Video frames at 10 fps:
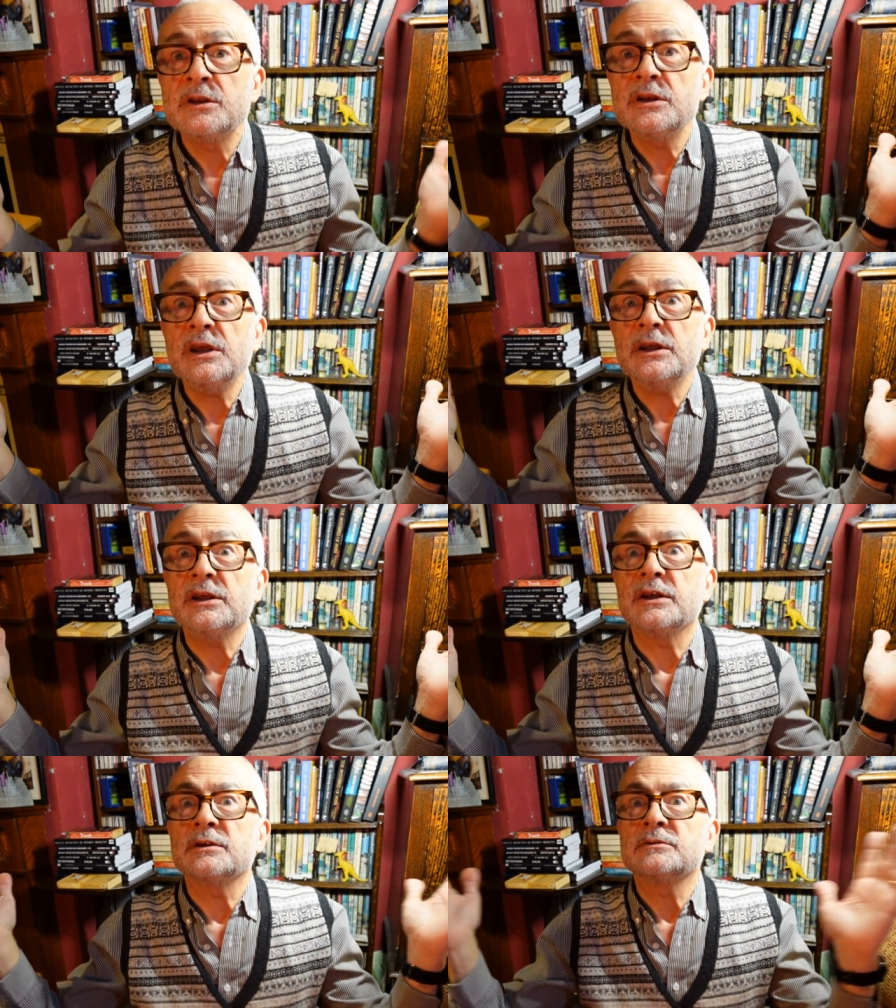
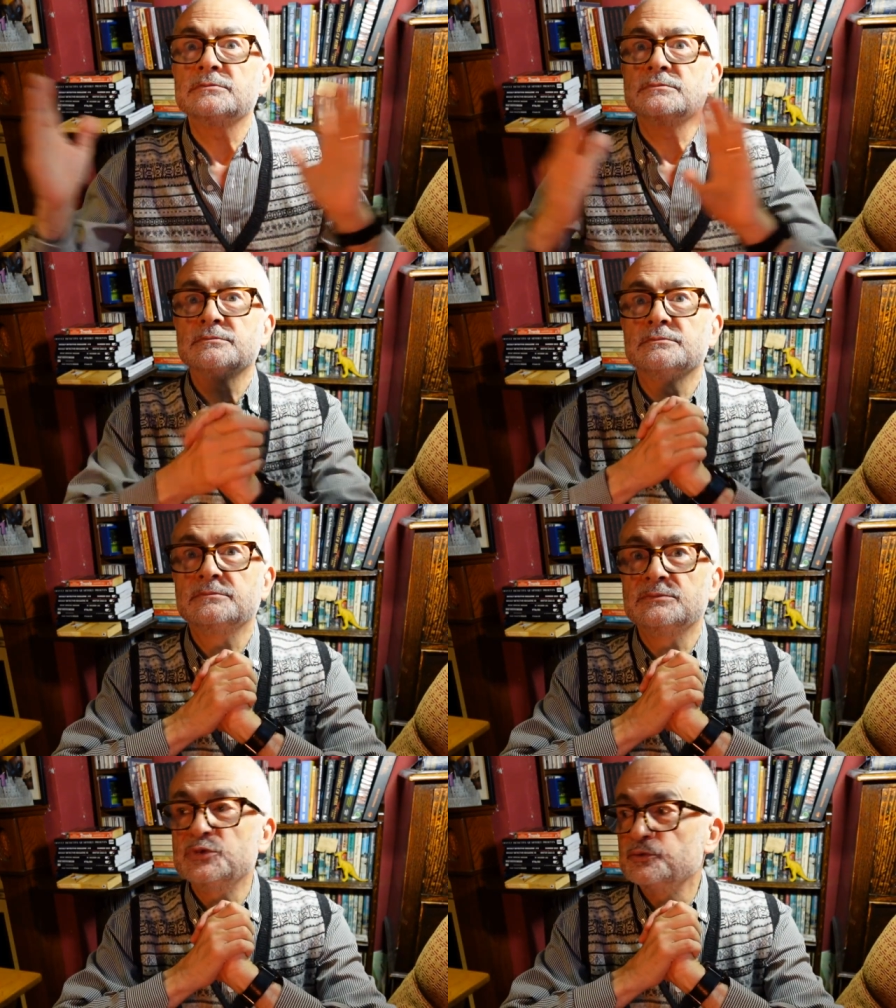yeah,
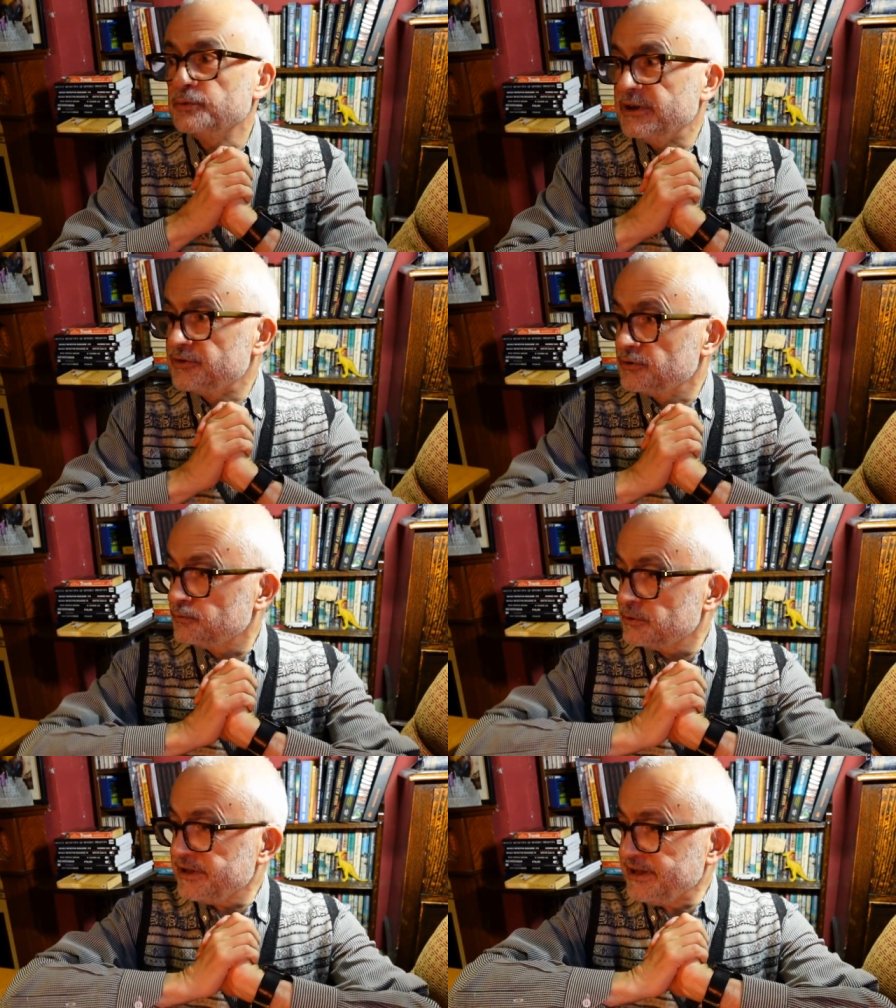
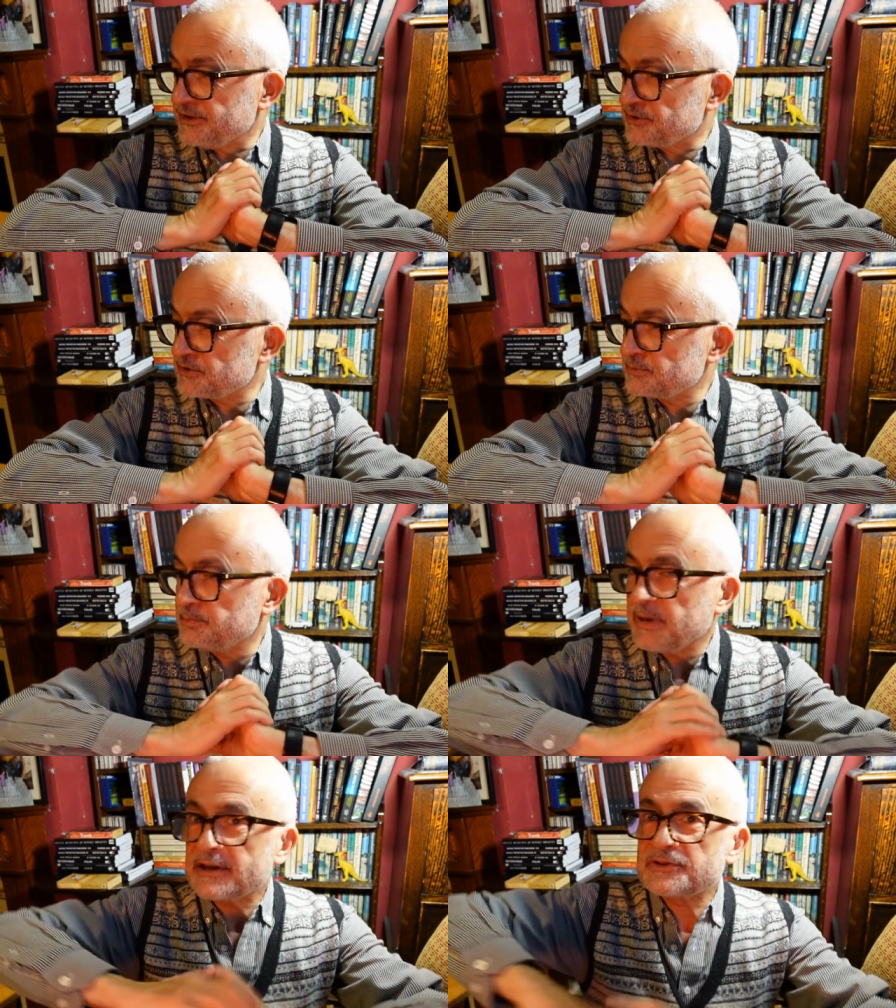recent reads.
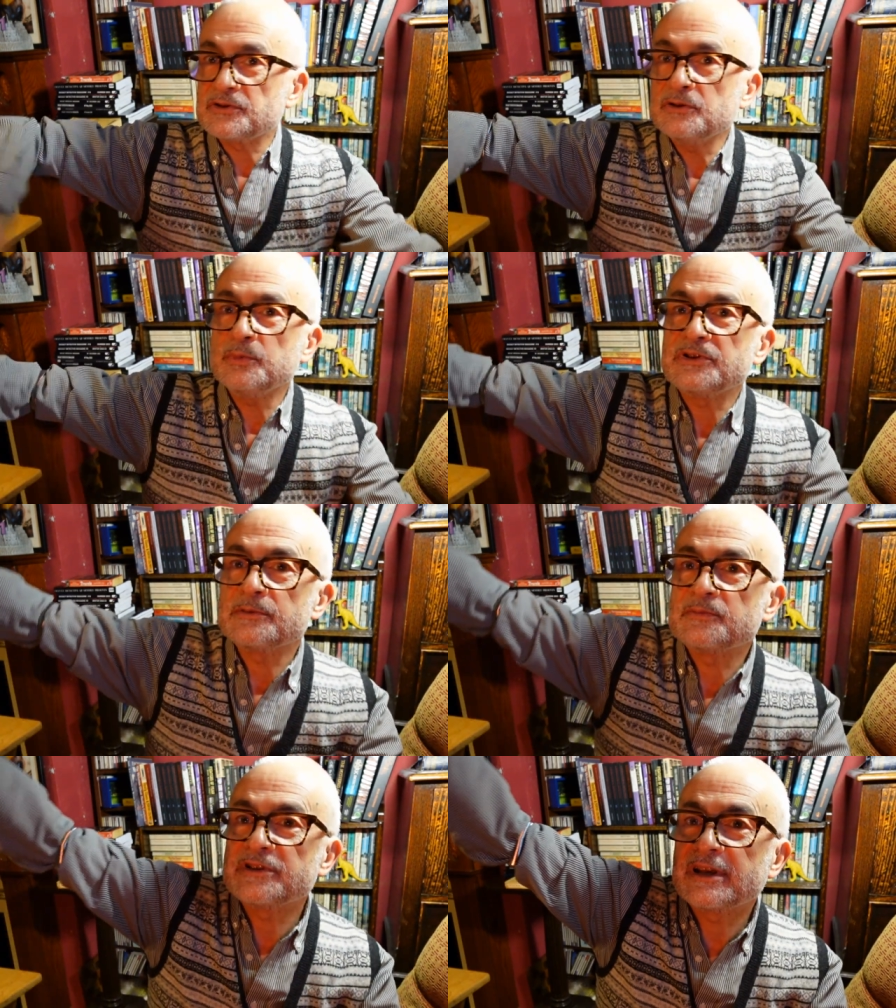Back soon with
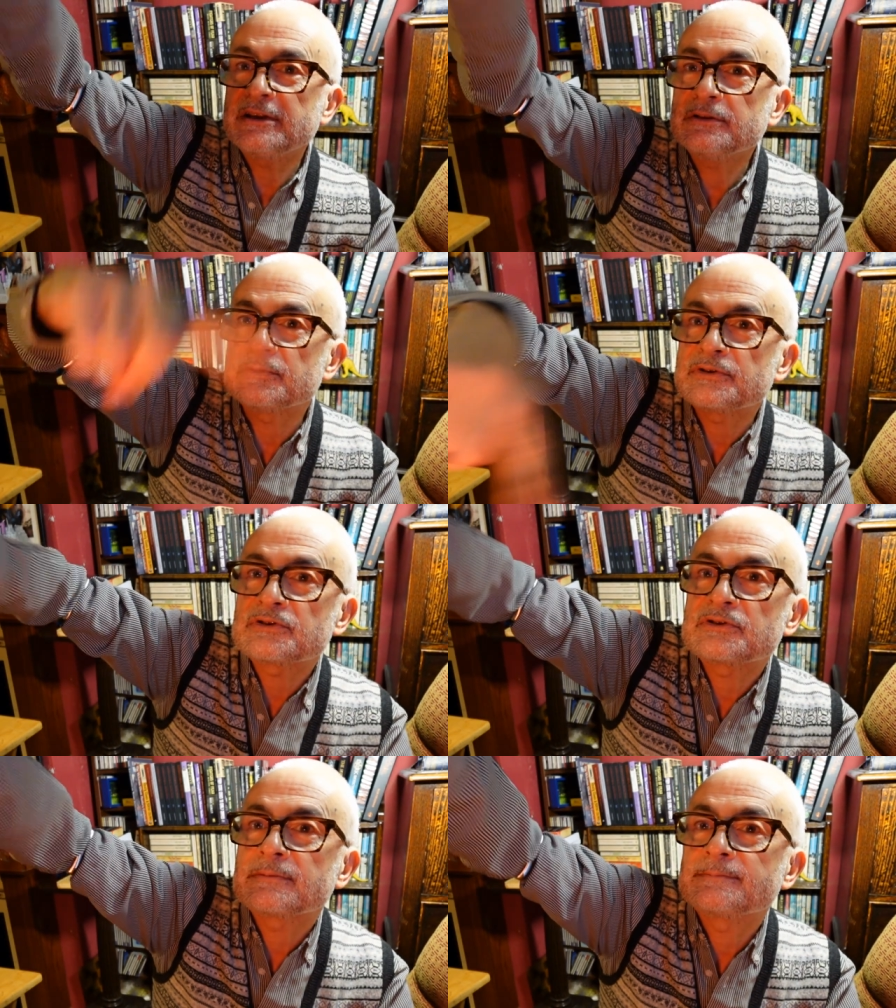something
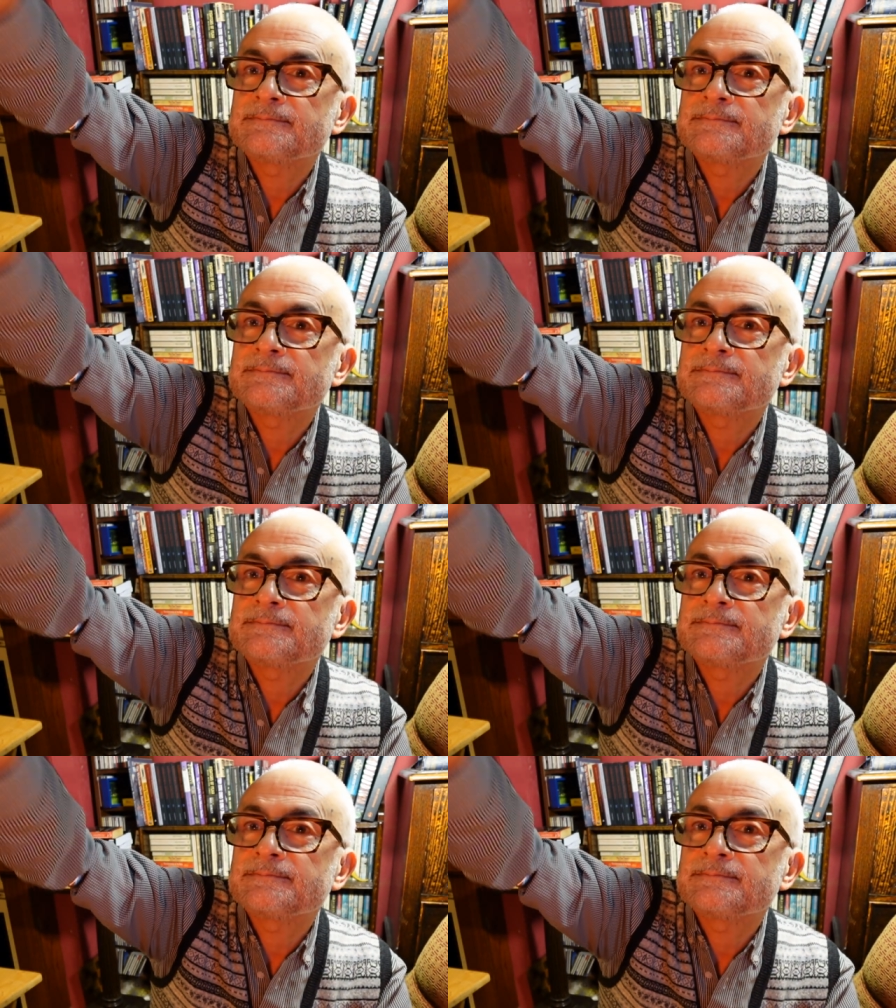else.